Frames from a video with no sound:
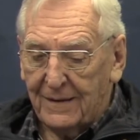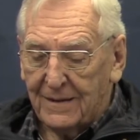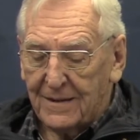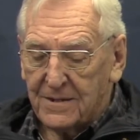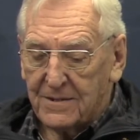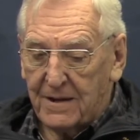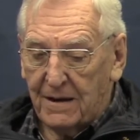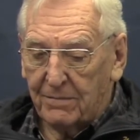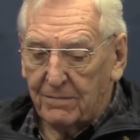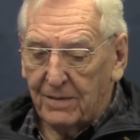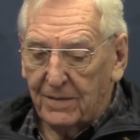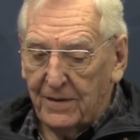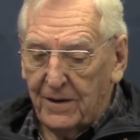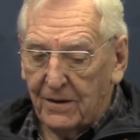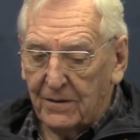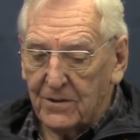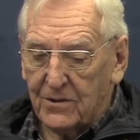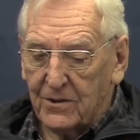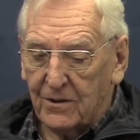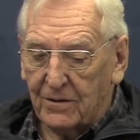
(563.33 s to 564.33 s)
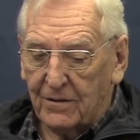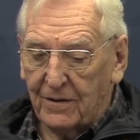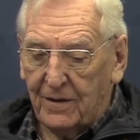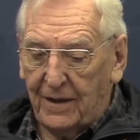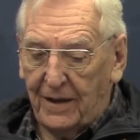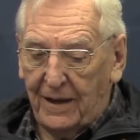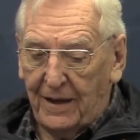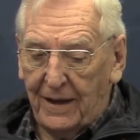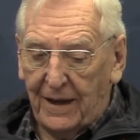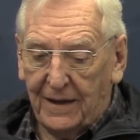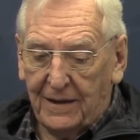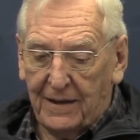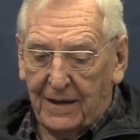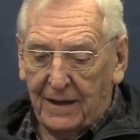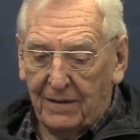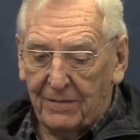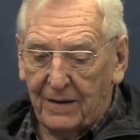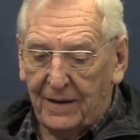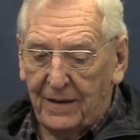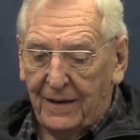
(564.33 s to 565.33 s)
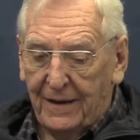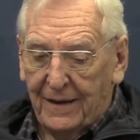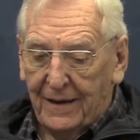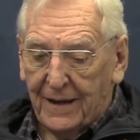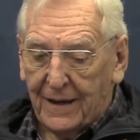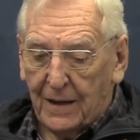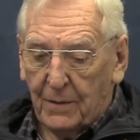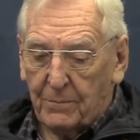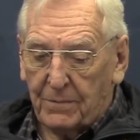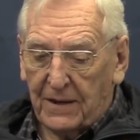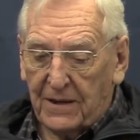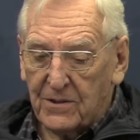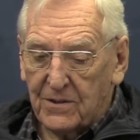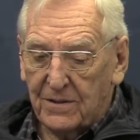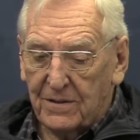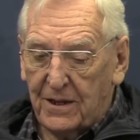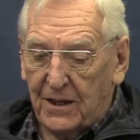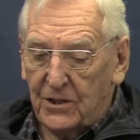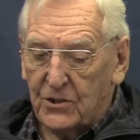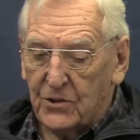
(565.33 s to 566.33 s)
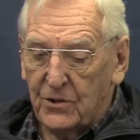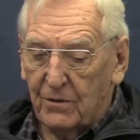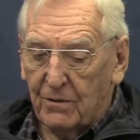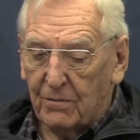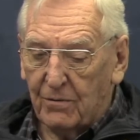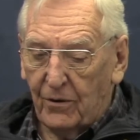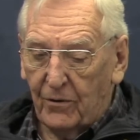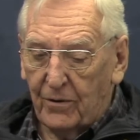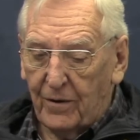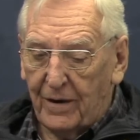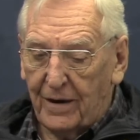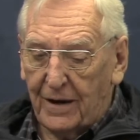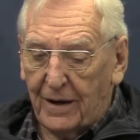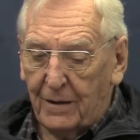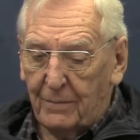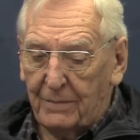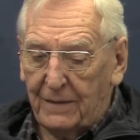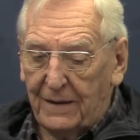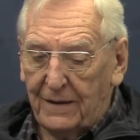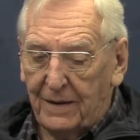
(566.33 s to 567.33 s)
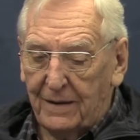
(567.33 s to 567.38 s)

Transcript: Several years early, he had given a presentation to a Rotary Club